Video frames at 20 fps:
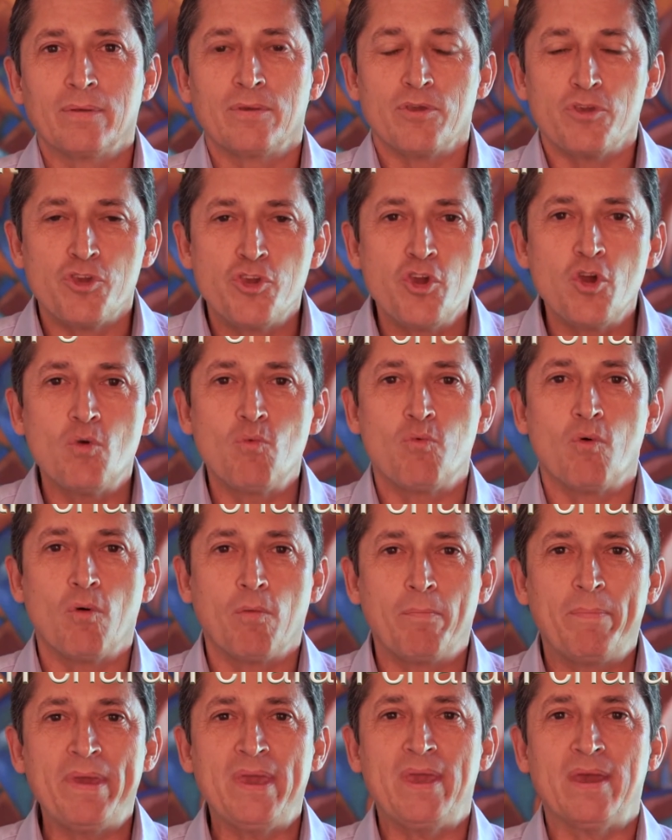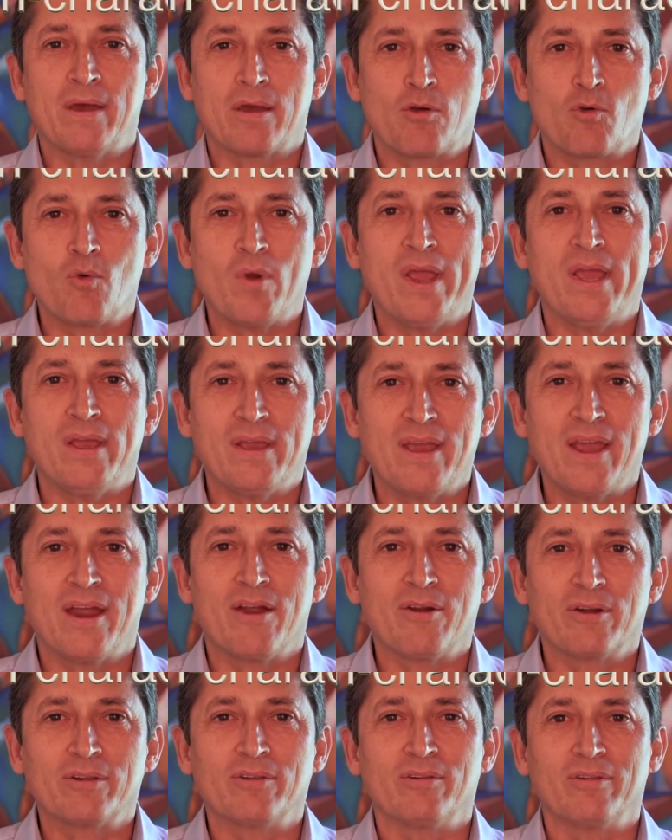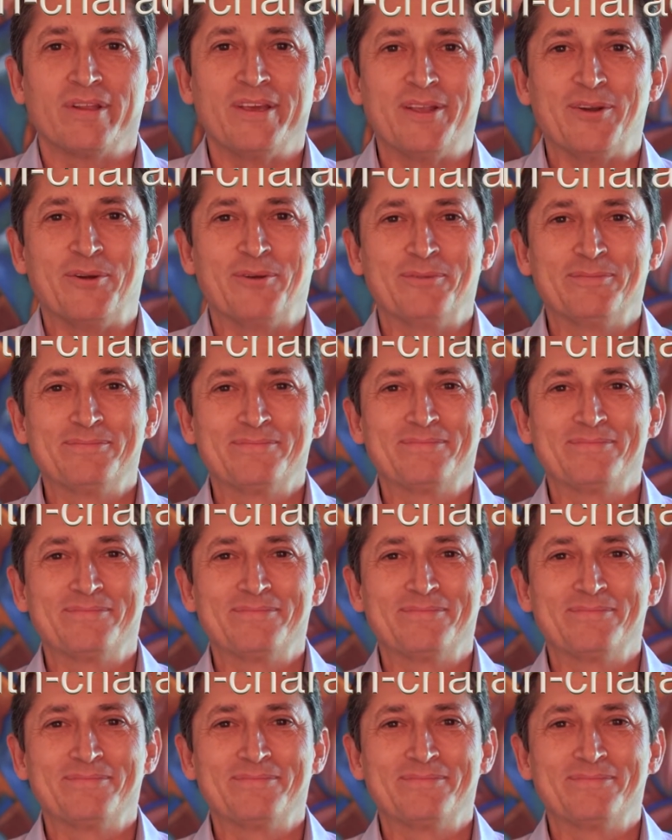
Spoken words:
you will be a great character leader.